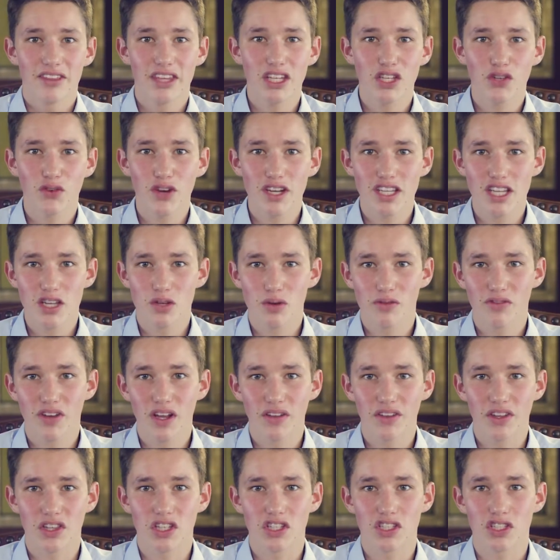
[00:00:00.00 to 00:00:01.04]
These phrases
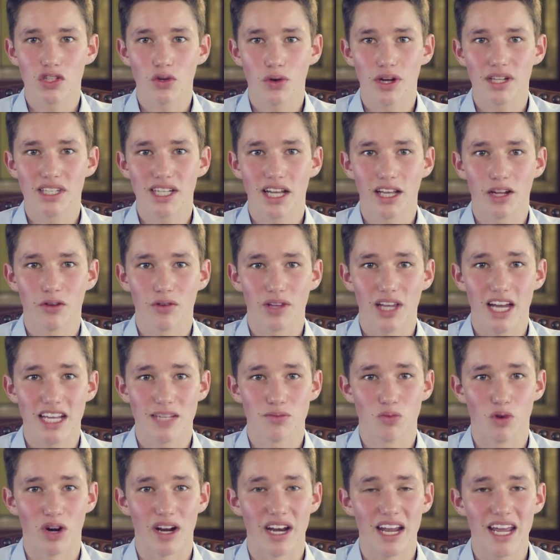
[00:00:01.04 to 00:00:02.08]
reveal that the storyteller
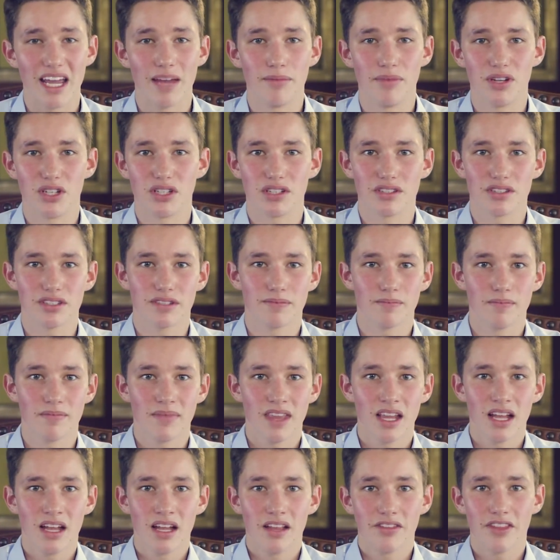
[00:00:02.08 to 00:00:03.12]
relies more on images.
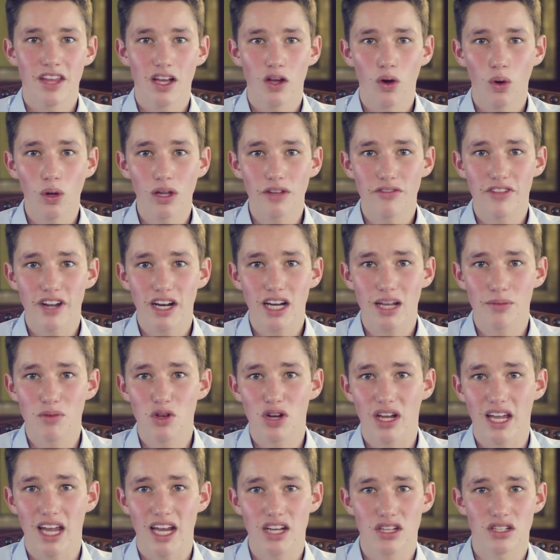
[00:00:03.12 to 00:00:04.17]
The goal of their
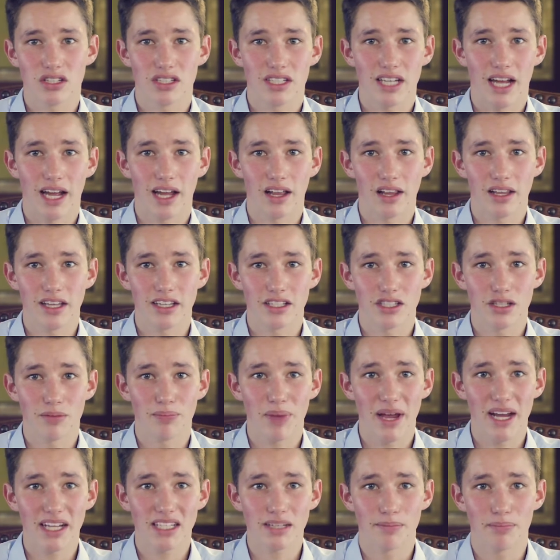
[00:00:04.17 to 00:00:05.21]
communication style is to
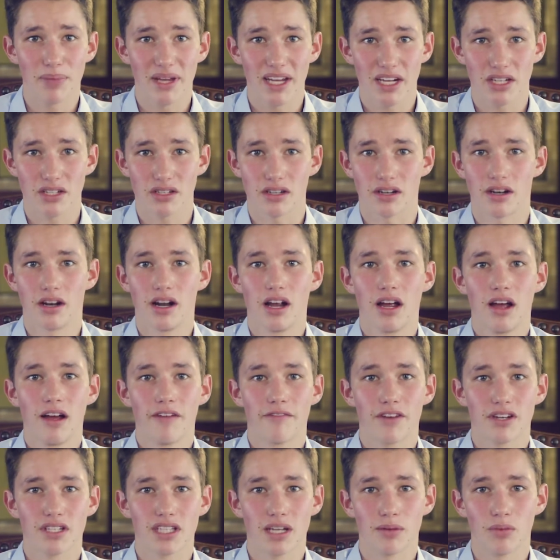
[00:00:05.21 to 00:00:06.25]
paint a picture
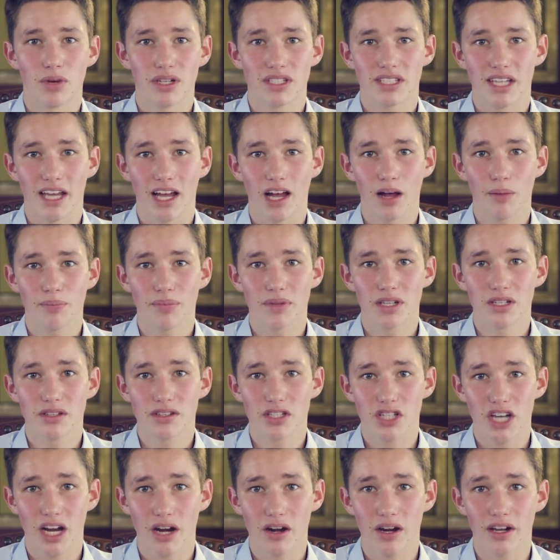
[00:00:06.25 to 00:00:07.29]
for someone to help
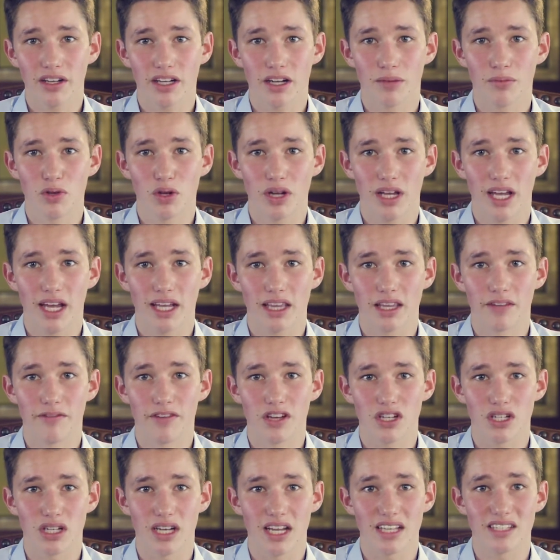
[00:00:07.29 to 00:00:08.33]
share and communicate the
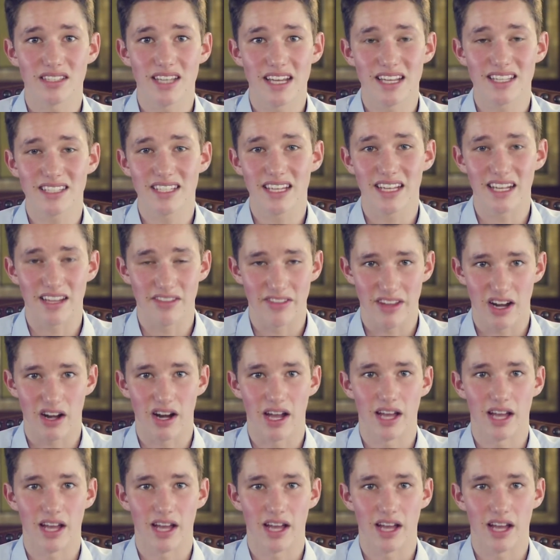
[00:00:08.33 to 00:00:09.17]
vision as they see it in their